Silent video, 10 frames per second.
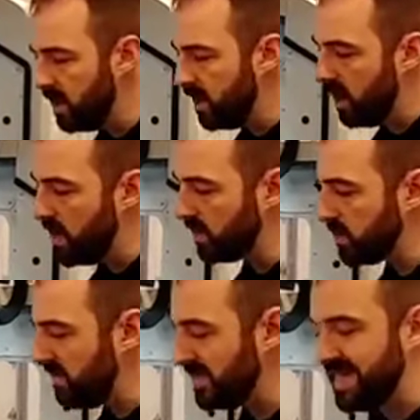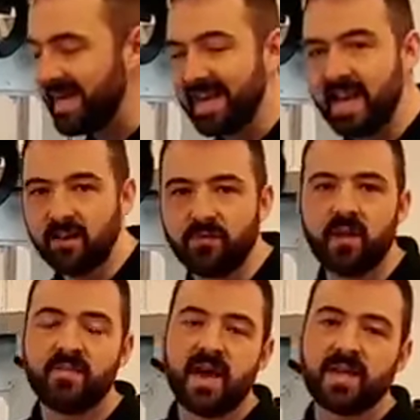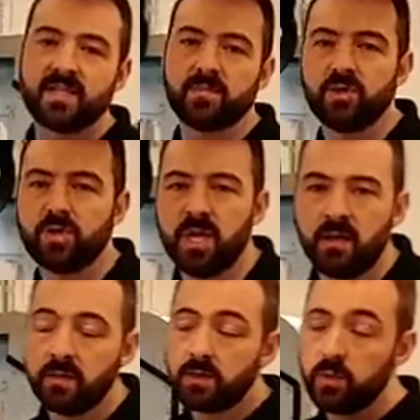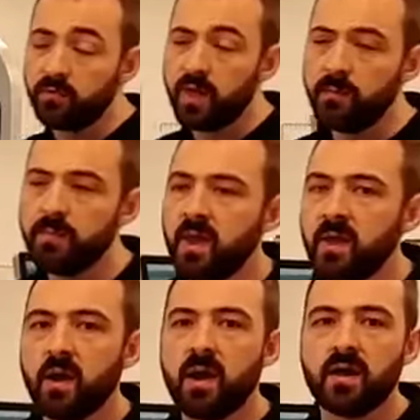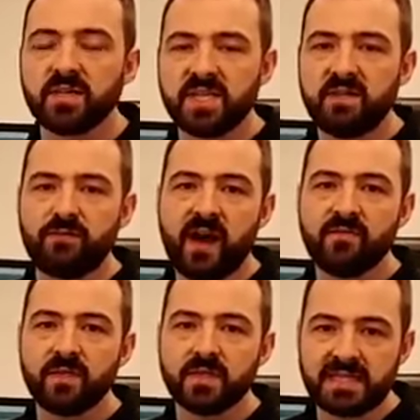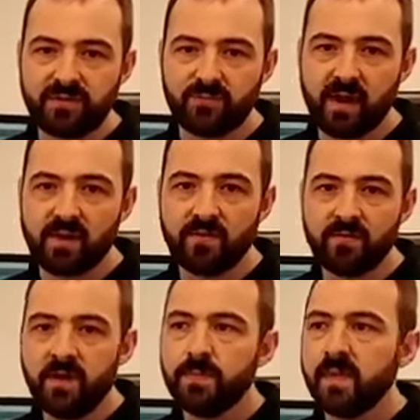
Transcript: We also have a dedicated 5-axis machine, 2 of them, the C5 and the D5.